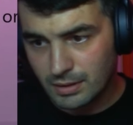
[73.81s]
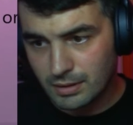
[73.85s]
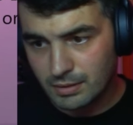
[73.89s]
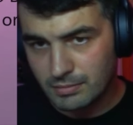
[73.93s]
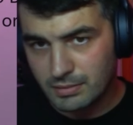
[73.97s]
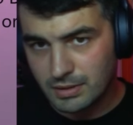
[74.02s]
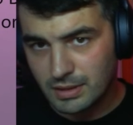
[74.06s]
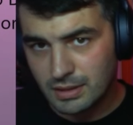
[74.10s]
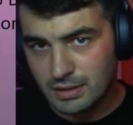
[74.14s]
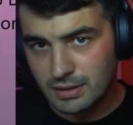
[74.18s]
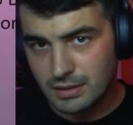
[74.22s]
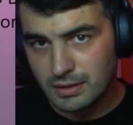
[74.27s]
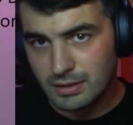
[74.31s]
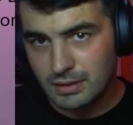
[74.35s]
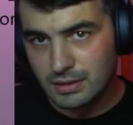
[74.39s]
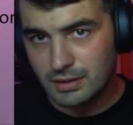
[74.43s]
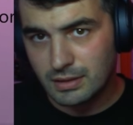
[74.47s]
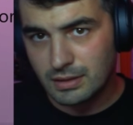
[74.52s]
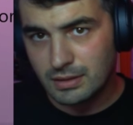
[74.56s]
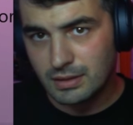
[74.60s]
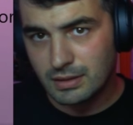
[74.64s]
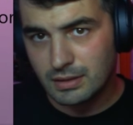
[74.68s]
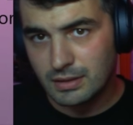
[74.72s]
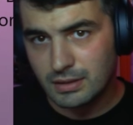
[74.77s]
I'm
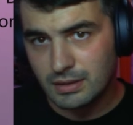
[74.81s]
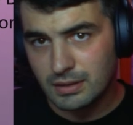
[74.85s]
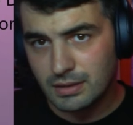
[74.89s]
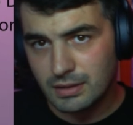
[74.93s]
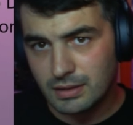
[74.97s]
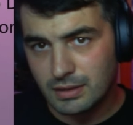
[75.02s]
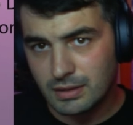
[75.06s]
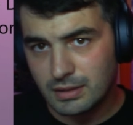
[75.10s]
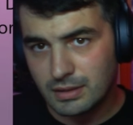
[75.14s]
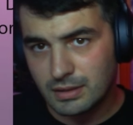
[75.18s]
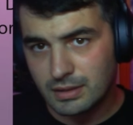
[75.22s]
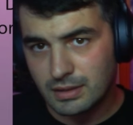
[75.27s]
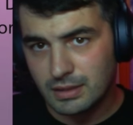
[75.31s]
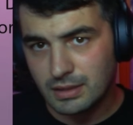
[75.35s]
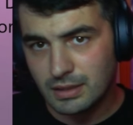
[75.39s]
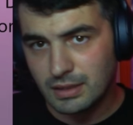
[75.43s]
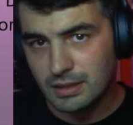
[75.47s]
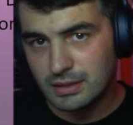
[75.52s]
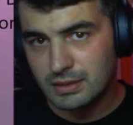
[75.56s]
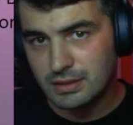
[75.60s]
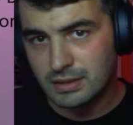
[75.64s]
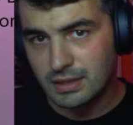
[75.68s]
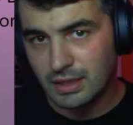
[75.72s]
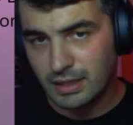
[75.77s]
gonna
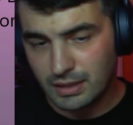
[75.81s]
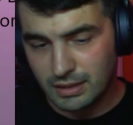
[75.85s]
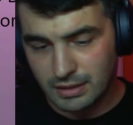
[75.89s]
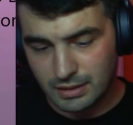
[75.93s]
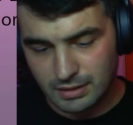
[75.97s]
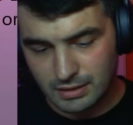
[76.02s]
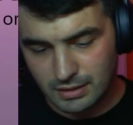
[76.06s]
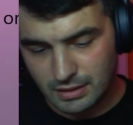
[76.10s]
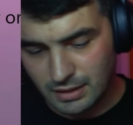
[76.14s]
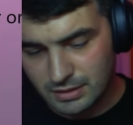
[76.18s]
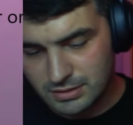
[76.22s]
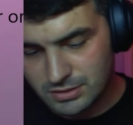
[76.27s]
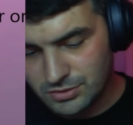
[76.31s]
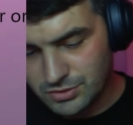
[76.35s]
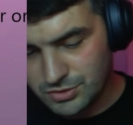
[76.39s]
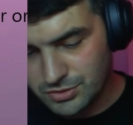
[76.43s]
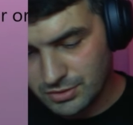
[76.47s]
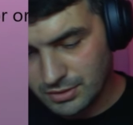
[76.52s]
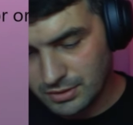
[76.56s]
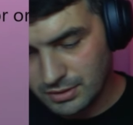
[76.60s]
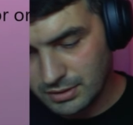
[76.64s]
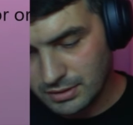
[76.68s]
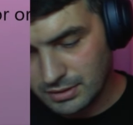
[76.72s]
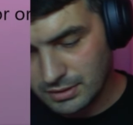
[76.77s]
create a deck as
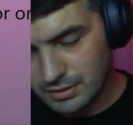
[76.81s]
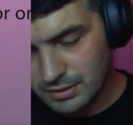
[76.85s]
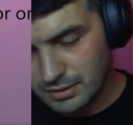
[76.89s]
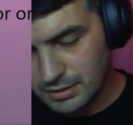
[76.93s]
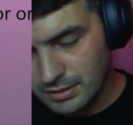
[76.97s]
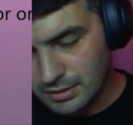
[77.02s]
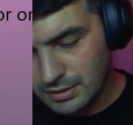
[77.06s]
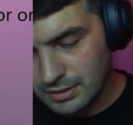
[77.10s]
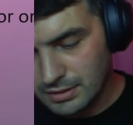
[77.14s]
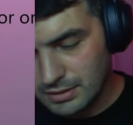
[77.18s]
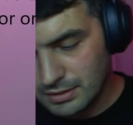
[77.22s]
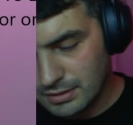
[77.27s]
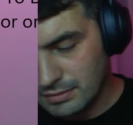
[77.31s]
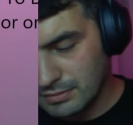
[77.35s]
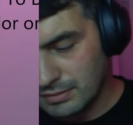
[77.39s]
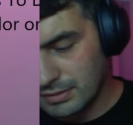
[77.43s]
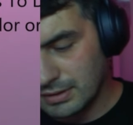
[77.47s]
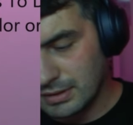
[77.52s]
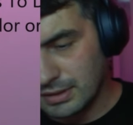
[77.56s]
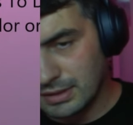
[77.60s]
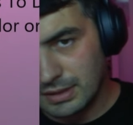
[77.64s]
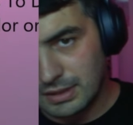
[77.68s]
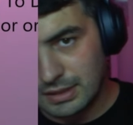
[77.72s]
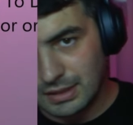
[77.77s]
usual. We're
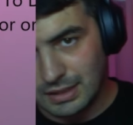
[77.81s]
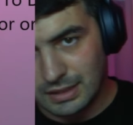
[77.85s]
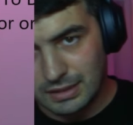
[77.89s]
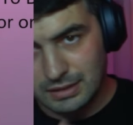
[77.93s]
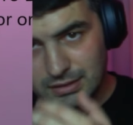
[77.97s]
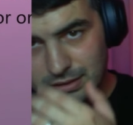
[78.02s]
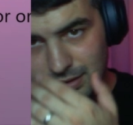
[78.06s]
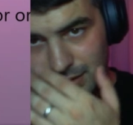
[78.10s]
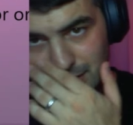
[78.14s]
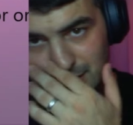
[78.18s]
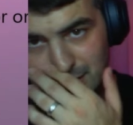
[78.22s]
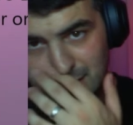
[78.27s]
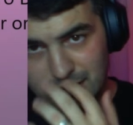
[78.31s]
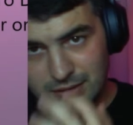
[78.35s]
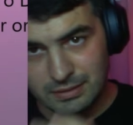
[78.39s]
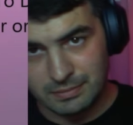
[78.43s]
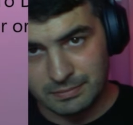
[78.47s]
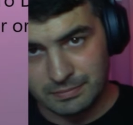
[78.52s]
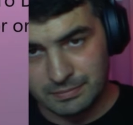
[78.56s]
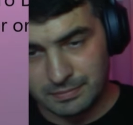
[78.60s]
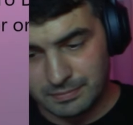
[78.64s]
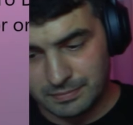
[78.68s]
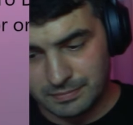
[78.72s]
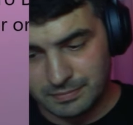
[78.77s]
gonna create. I
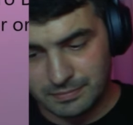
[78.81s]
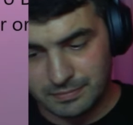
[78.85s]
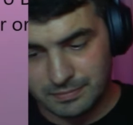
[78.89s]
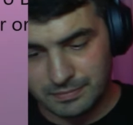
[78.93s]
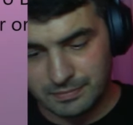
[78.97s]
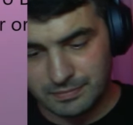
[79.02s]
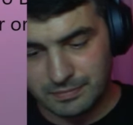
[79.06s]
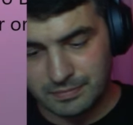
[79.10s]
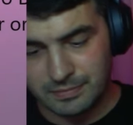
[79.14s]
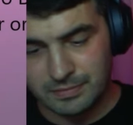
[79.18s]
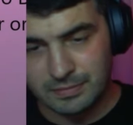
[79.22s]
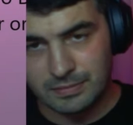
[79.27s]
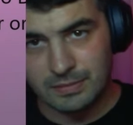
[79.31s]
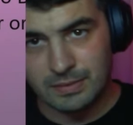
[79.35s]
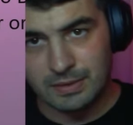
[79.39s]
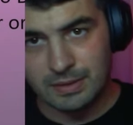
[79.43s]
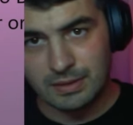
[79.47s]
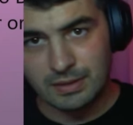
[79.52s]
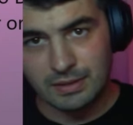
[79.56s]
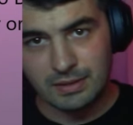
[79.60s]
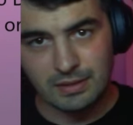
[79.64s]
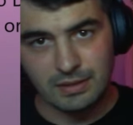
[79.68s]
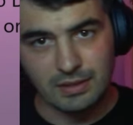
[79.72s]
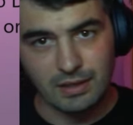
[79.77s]

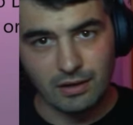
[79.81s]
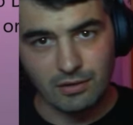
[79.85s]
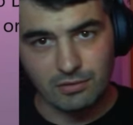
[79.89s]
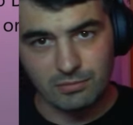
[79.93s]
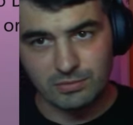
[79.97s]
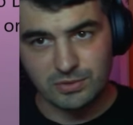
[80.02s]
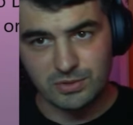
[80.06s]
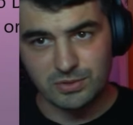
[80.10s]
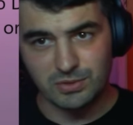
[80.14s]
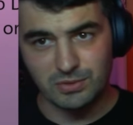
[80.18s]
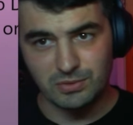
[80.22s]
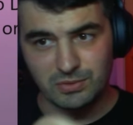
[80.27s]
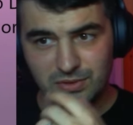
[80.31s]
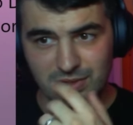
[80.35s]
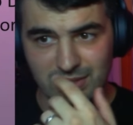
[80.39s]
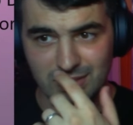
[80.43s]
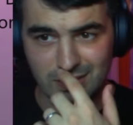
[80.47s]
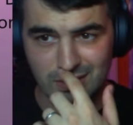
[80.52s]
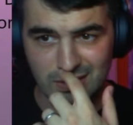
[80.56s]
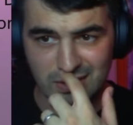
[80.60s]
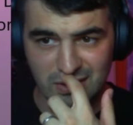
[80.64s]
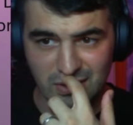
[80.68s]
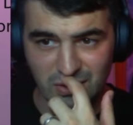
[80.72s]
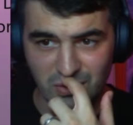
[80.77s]
almost wrote
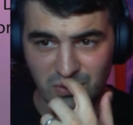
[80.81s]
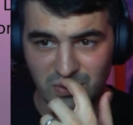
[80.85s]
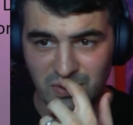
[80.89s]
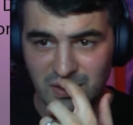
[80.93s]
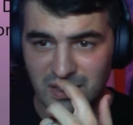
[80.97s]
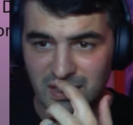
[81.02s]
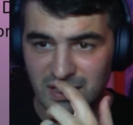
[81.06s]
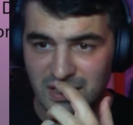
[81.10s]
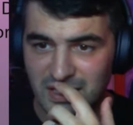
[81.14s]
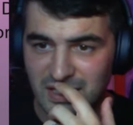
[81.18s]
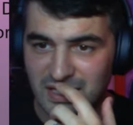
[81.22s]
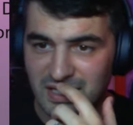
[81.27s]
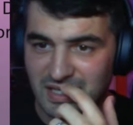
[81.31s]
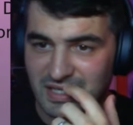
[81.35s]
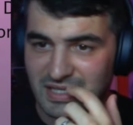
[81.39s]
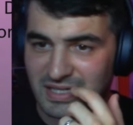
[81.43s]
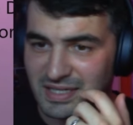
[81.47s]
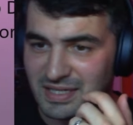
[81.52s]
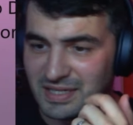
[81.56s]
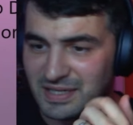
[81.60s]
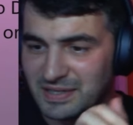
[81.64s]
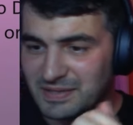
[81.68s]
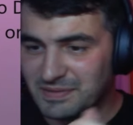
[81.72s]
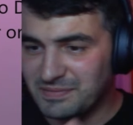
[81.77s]
0.
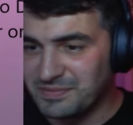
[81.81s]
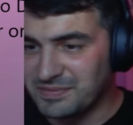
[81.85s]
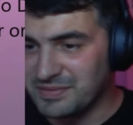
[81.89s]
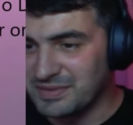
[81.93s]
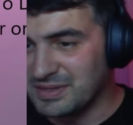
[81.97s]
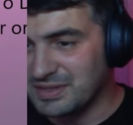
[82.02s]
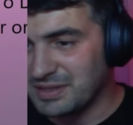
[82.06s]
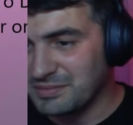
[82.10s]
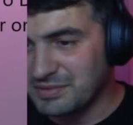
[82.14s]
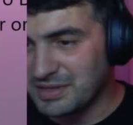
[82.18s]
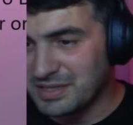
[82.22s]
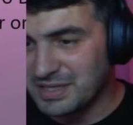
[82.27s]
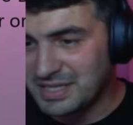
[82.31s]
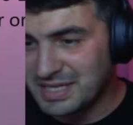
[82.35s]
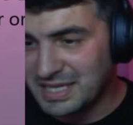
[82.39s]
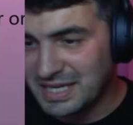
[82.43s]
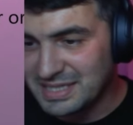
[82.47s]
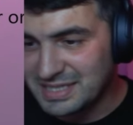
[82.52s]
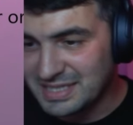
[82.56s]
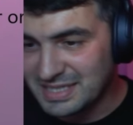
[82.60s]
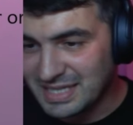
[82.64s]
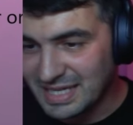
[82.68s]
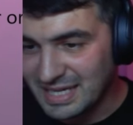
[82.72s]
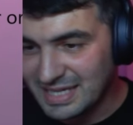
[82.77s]
I'm gonna
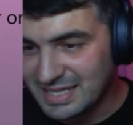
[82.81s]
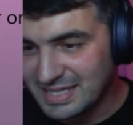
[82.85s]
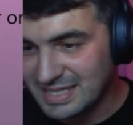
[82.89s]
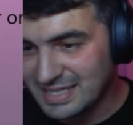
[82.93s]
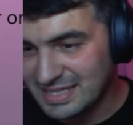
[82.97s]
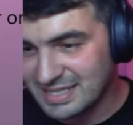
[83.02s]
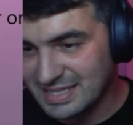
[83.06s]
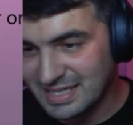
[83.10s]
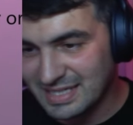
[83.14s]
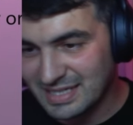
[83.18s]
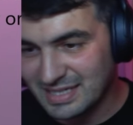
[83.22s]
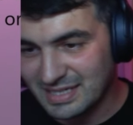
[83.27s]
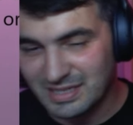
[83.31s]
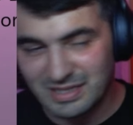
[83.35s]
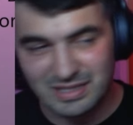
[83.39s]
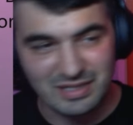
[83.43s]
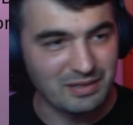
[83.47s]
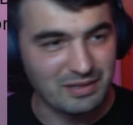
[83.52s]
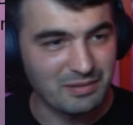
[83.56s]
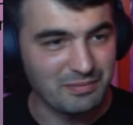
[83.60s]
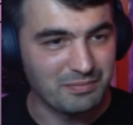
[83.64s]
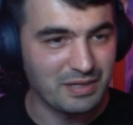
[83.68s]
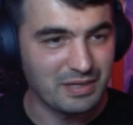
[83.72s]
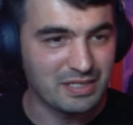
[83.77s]
create a deck, and
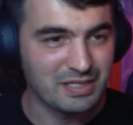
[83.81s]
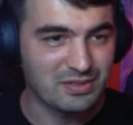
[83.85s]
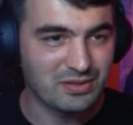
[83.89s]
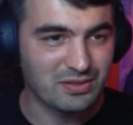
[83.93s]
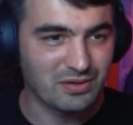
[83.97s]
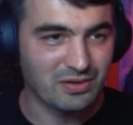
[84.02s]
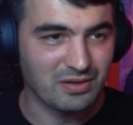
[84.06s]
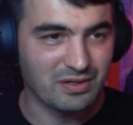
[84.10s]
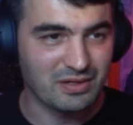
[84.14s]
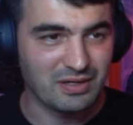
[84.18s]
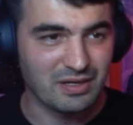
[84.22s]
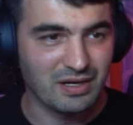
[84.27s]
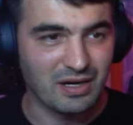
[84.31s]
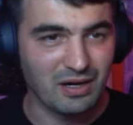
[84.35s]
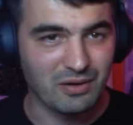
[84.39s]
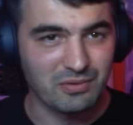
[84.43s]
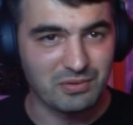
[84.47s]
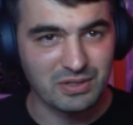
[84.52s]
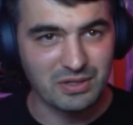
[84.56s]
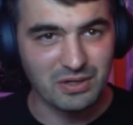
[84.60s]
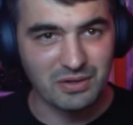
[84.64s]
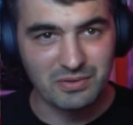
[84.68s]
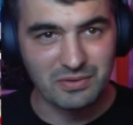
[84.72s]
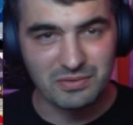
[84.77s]
then based on how
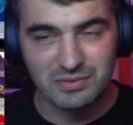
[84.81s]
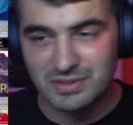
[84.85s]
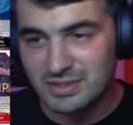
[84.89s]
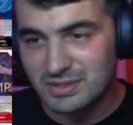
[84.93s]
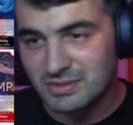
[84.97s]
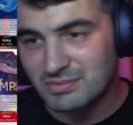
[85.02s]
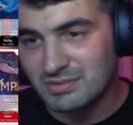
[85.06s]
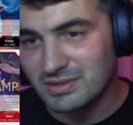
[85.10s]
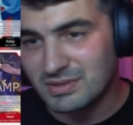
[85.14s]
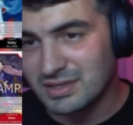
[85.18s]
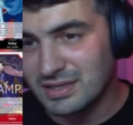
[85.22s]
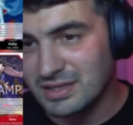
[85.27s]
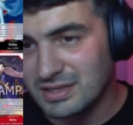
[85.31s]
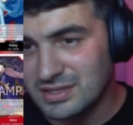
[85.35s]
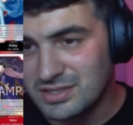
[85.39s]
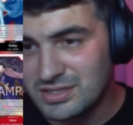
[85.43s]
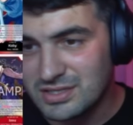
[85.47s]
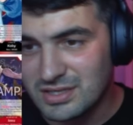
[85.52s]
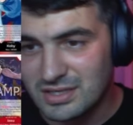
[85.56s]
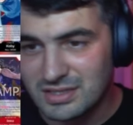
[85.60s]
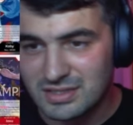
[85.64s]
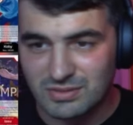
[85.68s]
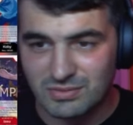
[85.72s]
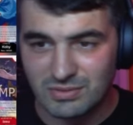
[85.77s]
it goes, we're gonna
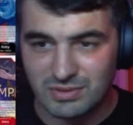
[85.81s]
adjust.